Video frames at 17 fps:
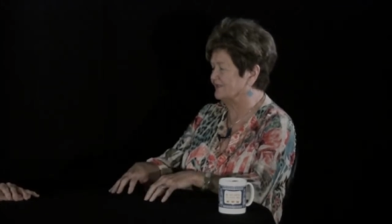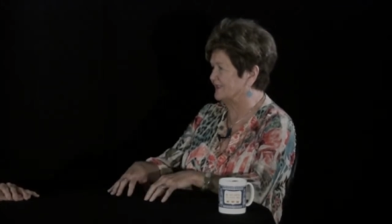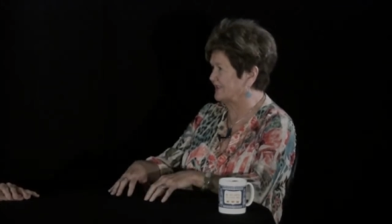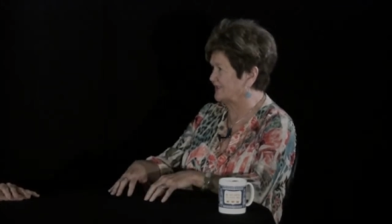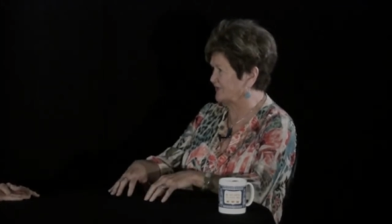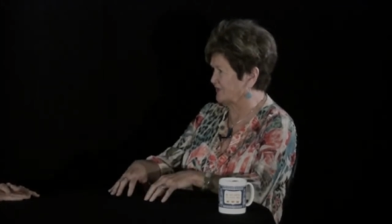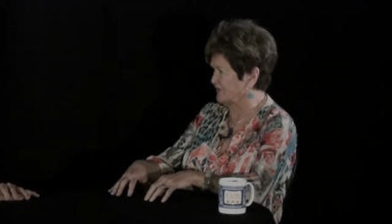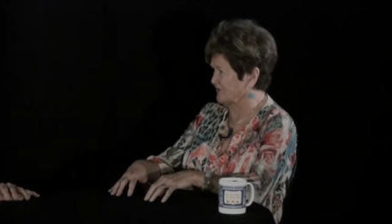
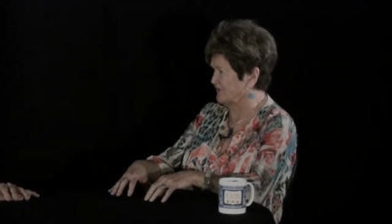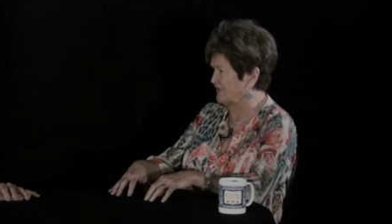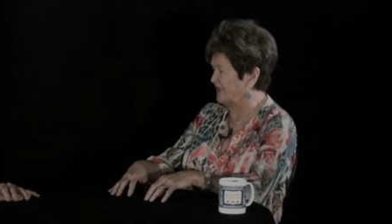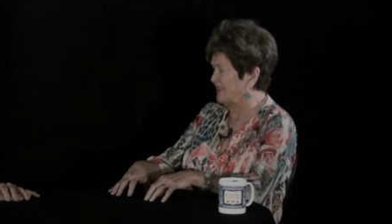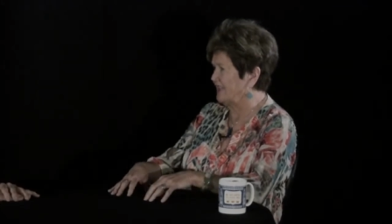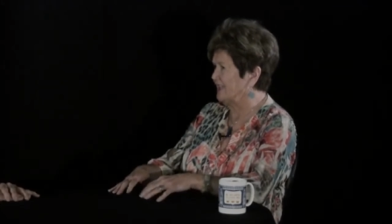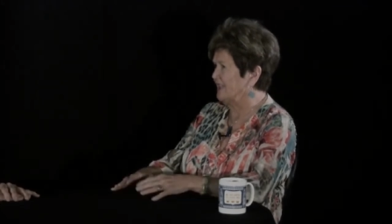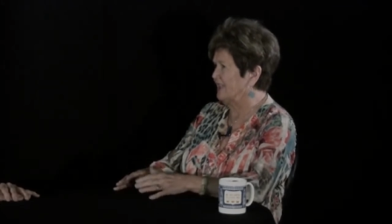fixers.
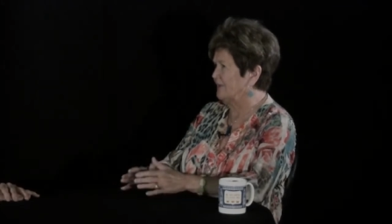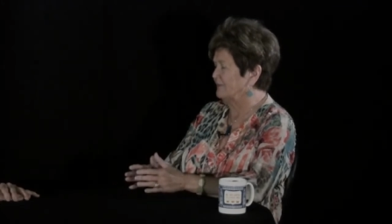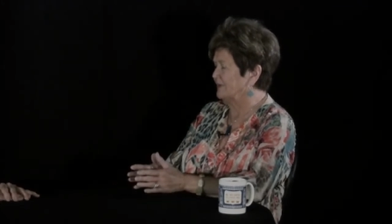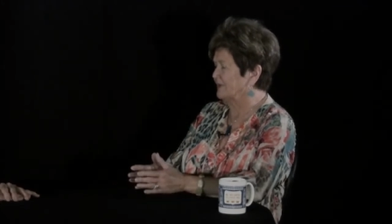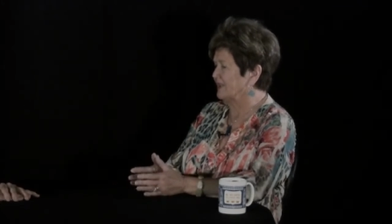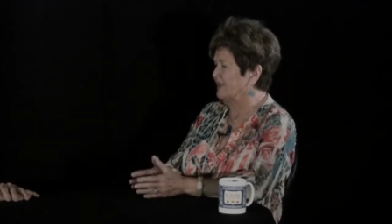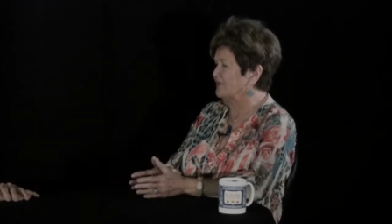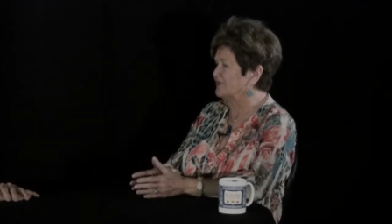Yeah.
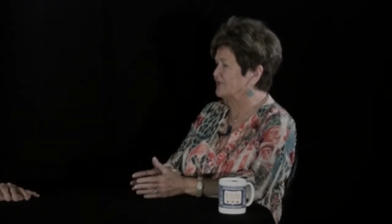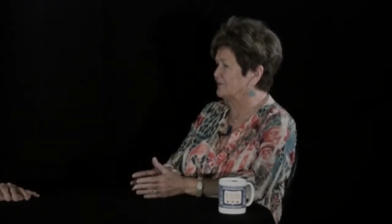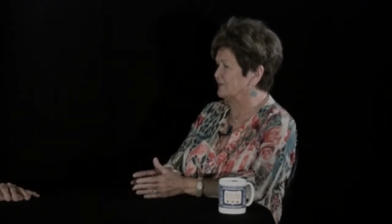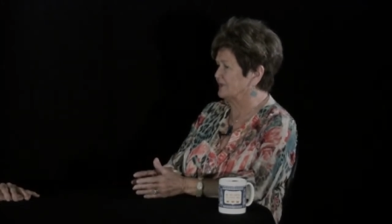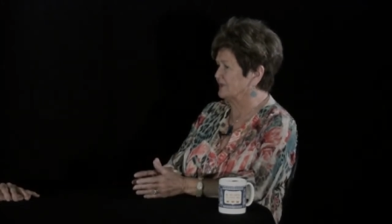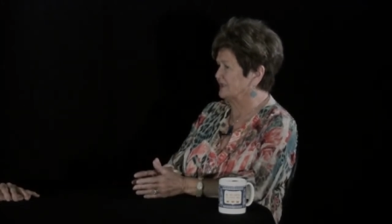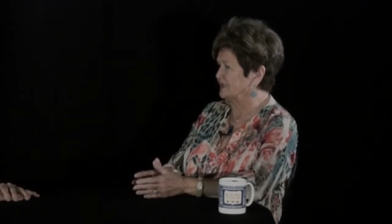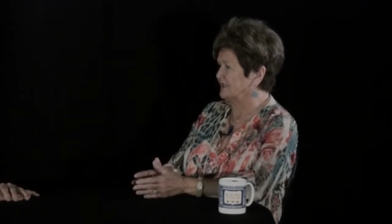But
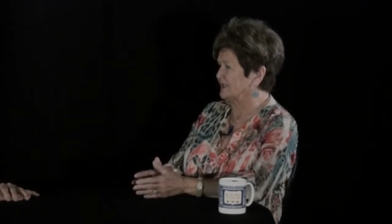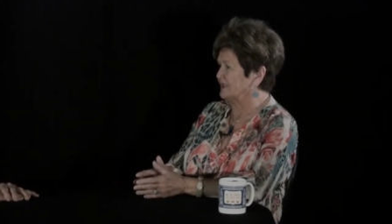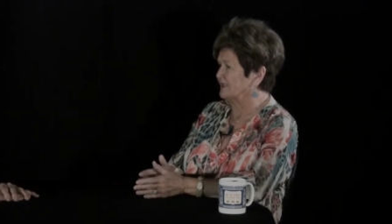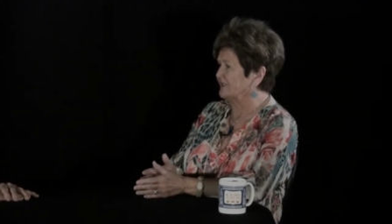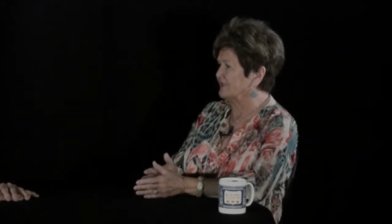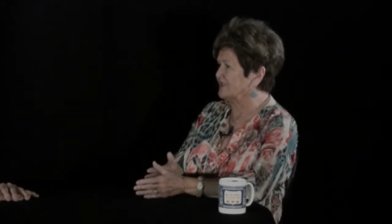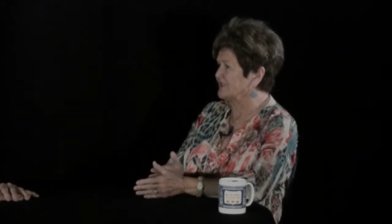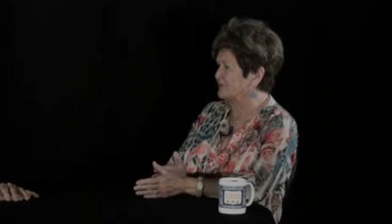
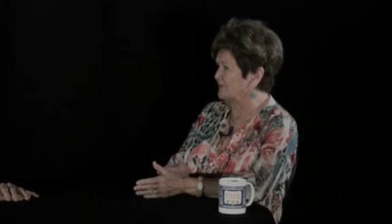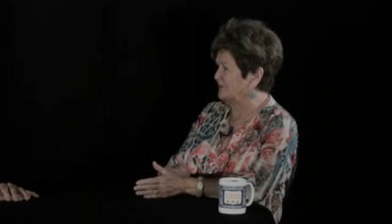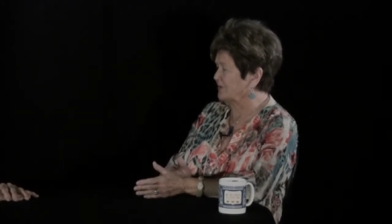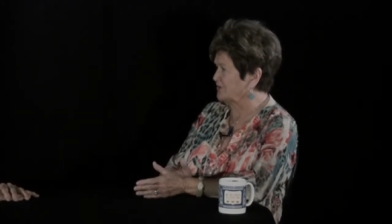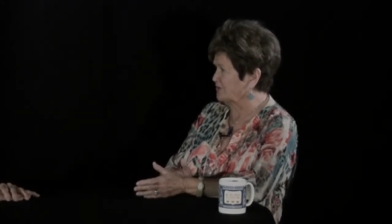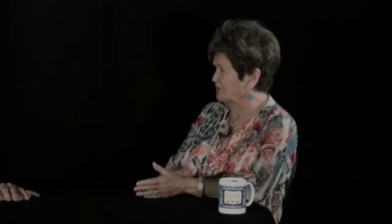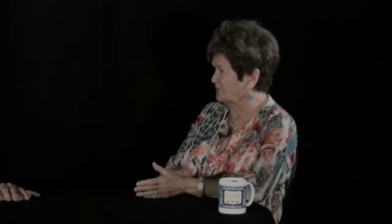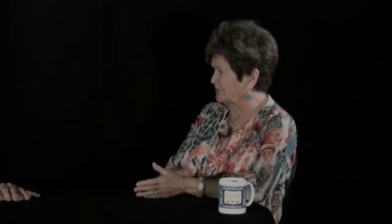ultimately, the
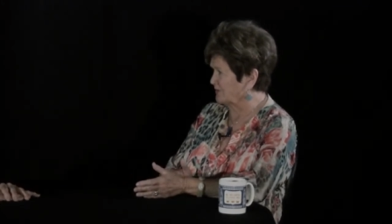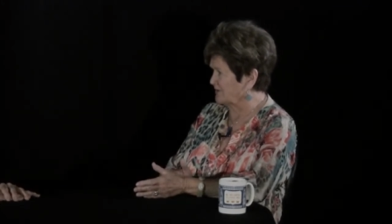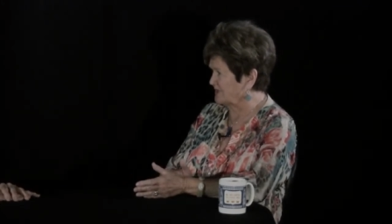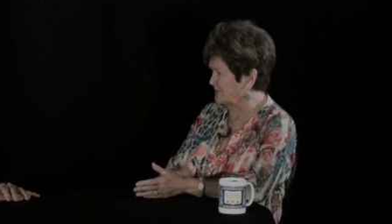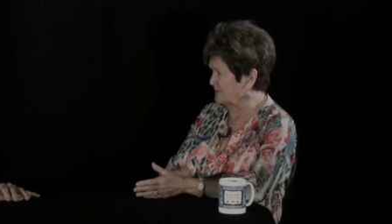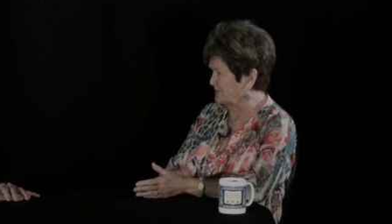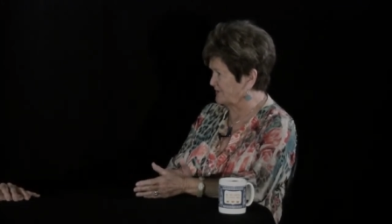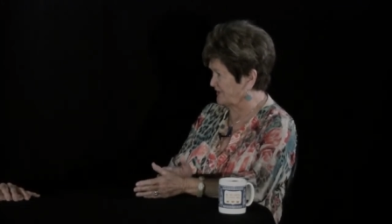spiritual
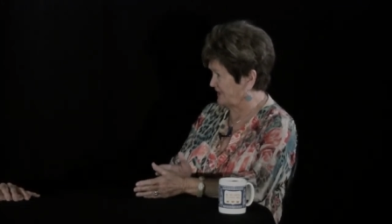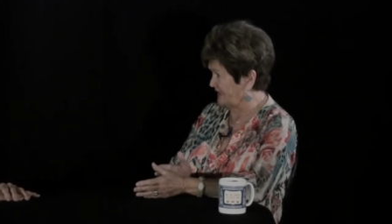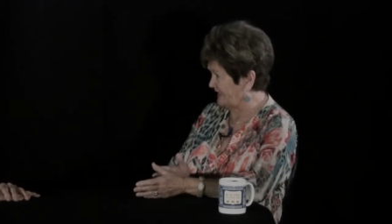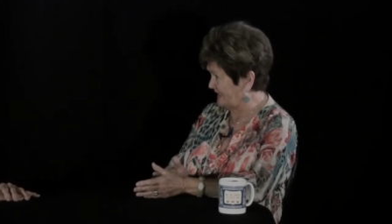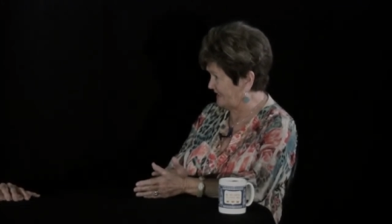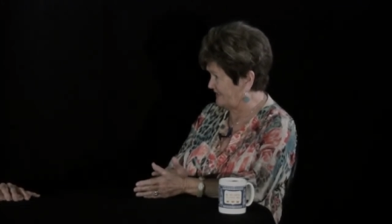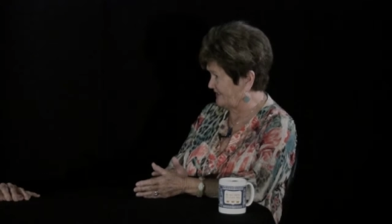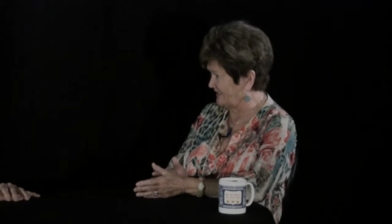principles of
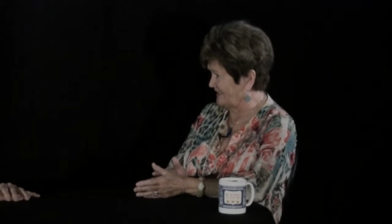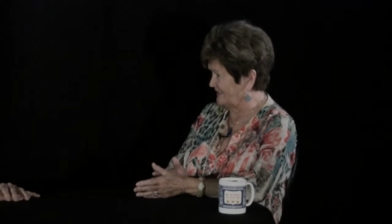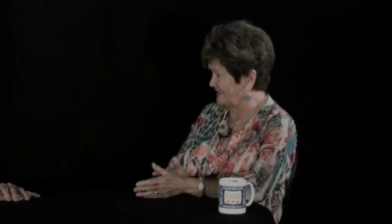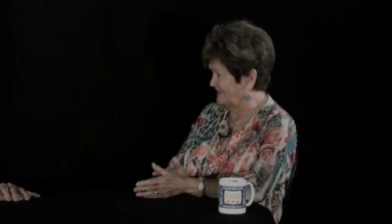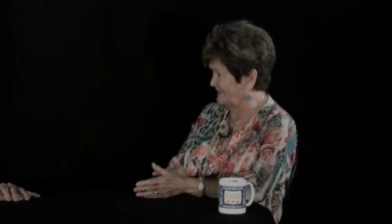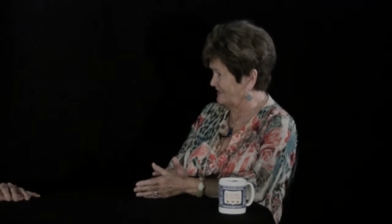healing